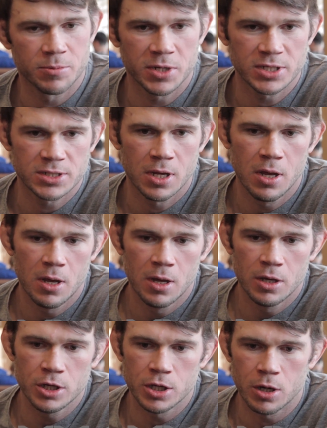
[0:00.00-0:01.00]
Because,
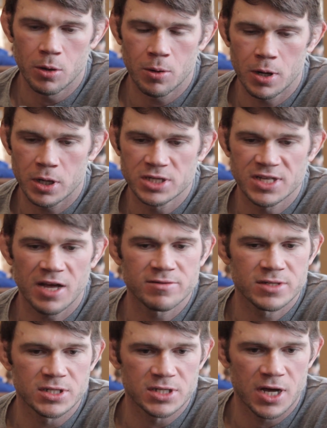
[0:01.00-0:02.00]
you know,
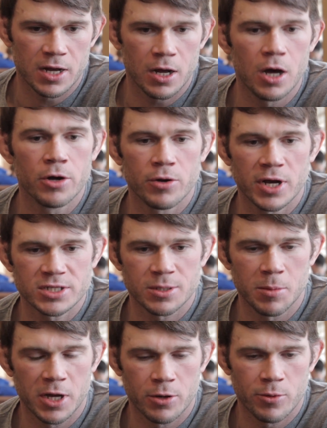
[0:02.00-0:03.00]
Gustafsson's got
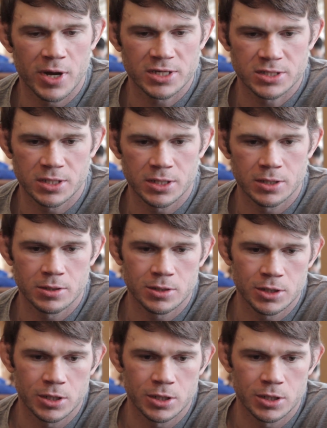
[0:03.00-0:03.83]
underestimated wrestling.